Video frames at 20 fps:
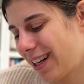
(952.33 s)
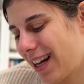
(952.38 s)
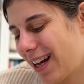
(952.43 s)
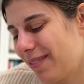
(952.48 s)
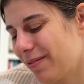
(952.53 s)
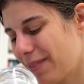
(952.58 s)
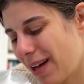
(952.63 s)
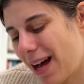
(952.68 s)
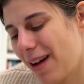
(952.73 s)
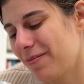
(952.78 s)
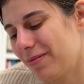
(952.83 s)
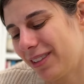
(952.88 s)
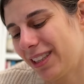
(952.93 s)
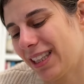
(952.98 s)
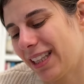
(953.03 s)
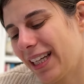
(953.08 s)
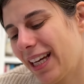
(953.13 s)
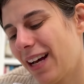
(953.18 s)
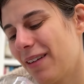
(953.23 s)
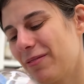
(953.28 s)
I'm
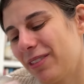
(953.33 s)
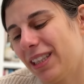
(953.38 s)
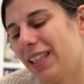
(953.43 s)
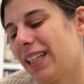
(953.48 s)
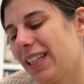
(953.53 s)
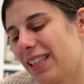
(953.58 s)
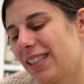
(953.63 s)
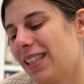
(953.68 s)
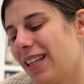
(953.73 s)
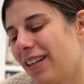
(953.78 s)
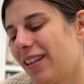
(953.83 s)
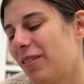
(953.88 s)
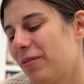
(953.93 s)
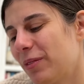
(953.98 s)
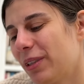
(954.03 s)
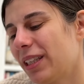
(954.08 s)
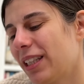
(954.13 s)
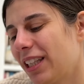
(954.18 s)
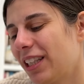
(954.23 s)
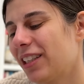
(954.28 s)
really excited. I'm
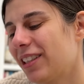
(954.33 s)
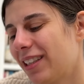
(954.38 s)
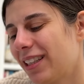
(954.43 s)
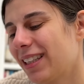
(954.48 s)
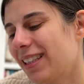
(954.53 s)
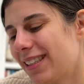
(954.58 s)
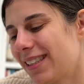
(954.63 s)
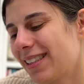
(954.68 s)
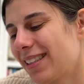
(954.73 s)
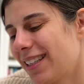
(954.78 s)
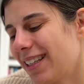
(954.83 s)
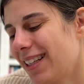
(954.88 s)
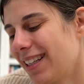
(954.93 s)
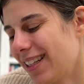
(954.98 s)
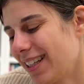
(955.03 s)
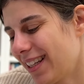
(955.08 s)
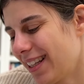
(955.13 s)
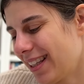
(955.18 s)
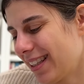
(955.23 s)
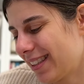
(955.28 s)
really curious.
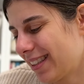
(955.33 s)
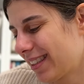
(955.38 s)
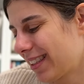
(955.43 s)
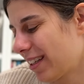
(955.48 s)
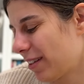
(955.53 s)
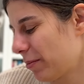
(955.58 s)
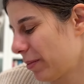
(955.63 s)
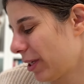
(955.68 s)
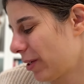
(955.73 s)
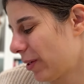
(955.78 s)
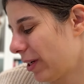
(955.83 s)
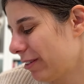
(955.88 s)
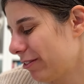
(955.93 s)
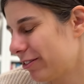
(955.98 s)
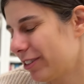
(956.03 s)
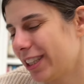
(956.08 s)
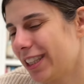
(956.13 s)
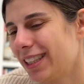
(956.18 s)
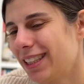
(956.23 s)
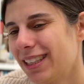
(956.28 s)
This is going to be quite
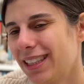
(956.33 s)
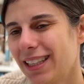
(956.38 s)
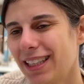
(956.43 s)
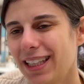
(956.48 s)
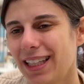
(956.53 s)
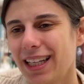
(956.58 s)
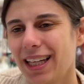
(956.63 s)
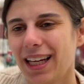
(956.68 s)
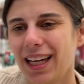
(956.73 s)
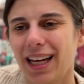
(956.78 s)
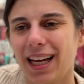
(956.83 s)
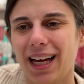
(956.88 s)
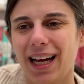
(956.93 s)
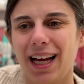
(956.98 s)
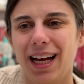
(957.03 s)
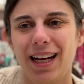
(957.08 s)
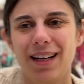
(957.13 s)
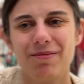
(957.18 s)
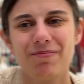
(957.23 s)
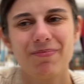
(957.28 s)
fun.
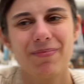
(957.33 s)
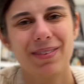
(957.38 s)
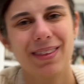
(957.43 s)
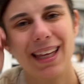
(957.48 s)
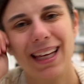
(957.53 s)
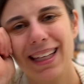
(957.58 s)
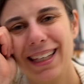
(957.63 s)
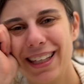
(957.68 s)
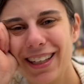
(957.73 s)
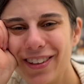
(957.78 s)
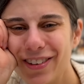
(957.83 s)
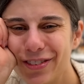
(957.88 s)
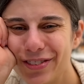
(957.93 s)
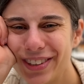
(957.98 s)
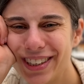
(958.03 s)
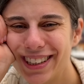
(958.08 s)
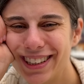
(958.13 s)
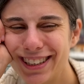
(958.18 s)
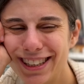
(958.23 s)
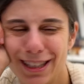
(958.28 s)
Thank you
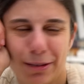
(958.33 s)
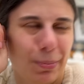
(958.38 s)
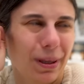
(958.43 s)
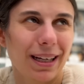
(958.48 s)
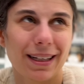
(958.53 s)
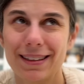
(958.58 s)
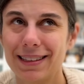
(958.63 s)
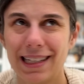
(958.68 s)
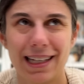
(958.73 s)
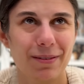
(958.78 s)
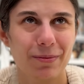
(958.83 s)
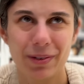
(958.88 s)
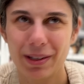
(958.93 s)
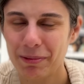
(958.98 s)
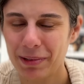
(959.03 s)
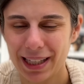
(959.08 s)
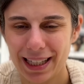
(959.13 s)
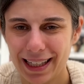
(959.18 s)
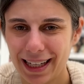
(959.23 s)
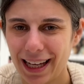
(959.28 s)
for spending time with
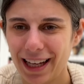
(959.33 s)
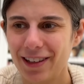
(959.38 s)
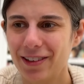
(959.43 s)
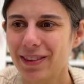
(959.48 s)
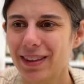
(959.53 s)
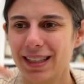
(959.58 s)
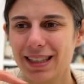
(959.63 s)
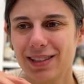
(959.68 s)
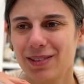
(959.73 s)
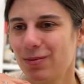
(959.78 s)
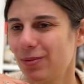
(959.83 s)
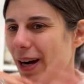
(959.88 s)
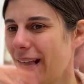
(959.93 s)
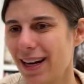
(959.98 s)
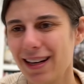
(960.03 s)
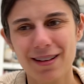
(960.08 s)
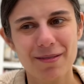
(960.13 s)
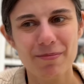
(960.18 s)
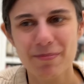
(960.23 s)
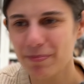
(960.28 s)
me today on this
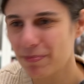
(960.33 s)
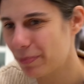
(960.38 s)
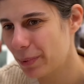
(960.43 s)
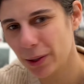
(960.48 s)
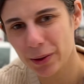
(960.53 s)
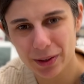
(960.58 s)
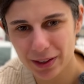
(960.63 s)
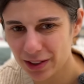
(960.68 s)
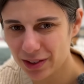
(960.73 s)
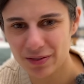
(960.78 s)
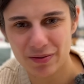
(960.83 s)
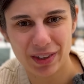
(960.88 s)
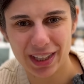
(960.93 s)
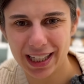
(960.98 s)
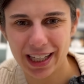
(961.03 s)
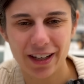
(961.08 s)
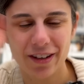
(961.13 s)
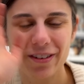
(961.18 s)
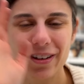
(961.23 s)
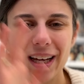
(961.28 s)
random bonus
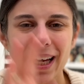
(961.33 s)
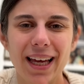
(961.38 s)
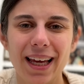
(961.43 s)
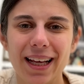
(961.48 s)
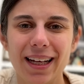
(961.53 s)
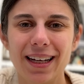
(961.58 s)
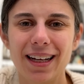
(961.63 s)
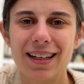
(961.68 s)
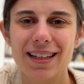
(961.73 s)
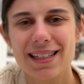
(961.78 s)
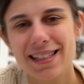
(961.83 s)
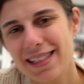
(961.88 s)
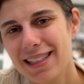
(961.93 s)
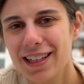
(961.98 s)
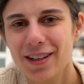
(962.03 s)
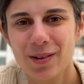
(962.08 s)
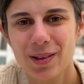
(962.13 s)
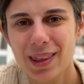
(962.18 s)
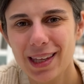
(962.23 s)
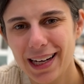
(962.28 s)
video, and I'll see
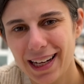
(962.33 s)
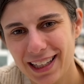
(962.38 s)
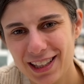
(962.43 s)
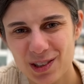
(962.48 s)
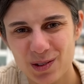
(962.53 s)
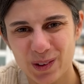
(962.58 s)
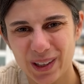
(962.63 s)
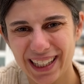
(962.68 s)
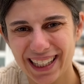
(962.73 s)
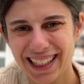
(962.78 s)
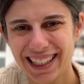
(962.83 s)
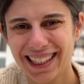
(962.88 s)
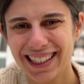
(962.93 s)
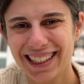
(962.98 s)
you in the next one.